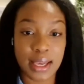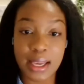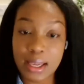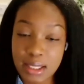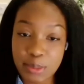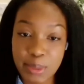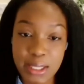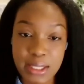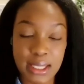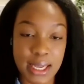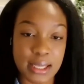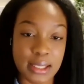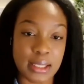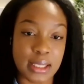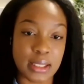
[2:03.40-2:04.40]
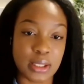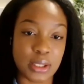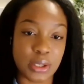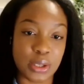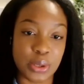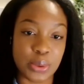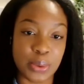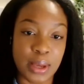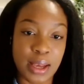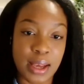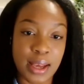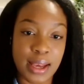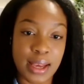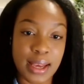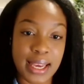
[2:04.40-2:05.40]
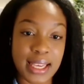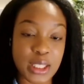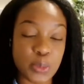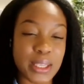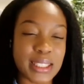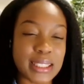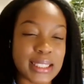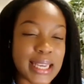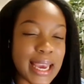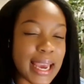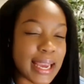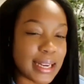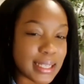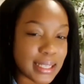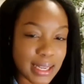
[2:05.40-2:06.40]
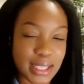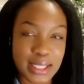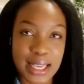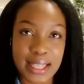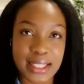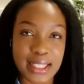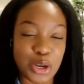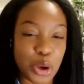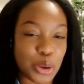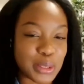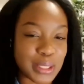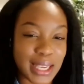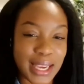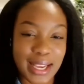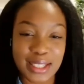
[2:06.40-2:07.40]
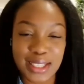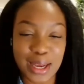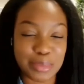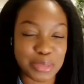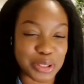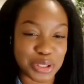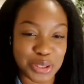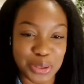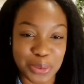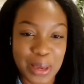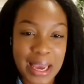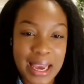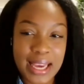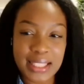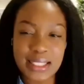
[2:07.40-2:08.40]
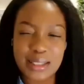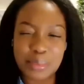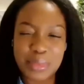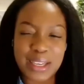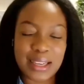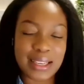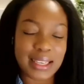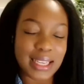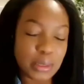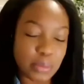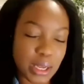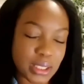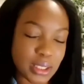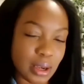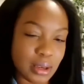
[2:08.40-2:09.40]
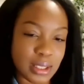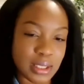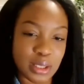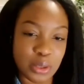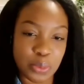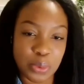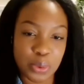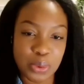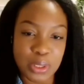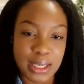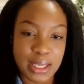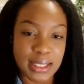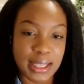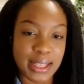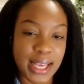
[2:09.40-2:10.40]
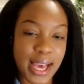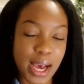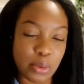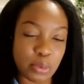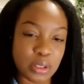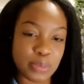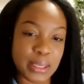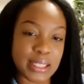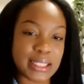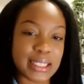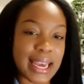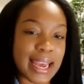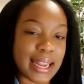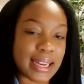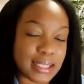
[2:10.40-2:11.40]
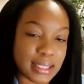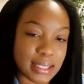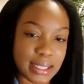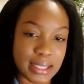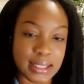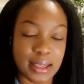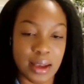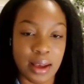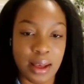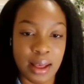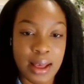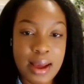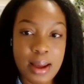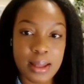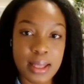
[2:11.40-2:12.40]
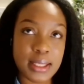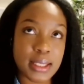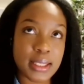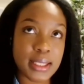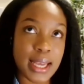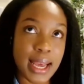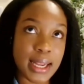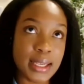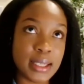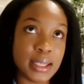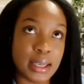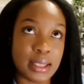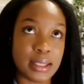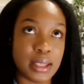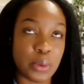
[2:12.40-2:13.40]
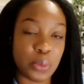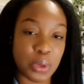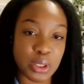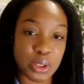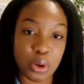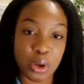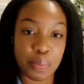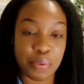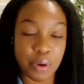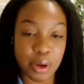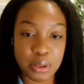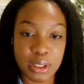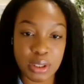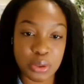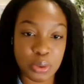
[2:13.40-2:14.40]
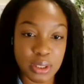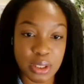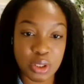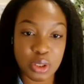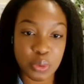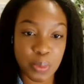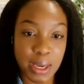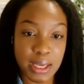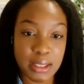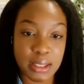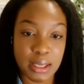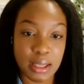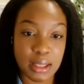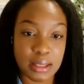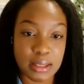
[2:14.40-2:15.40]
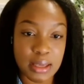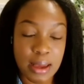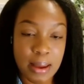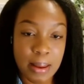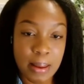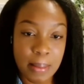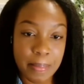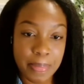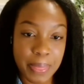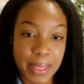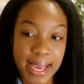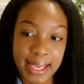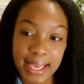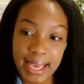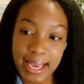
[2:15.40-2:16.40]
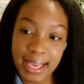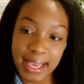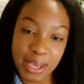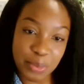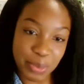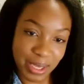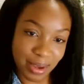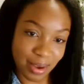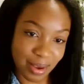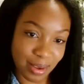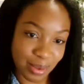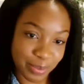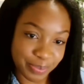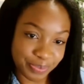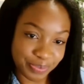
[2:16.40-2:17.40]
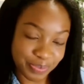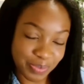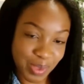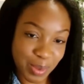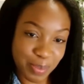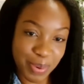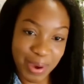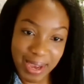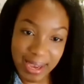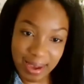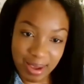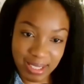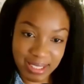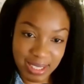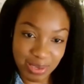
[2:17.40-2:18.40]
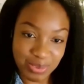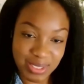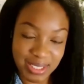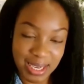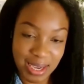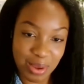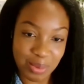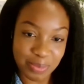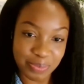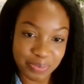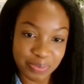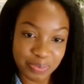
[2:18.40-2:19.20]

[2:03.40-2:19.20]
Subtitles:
He speaks tenderly to you. He speaks tender. It's in Hosea chapter 2. It says, I'm going to lead my child into the wilderness and there I will speak tenderly to her. There's a tenderness in which God approaches your situations. And yet here we are putting ourselves down.